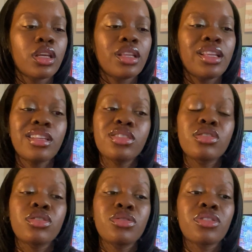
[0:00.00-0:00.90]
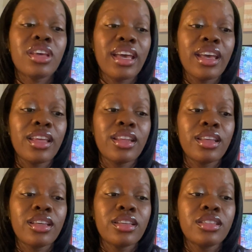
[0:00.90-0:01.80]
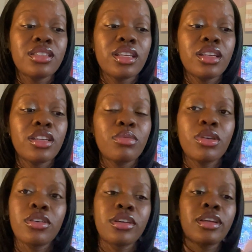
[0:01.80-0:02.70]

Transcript: Let's do that. Setting up your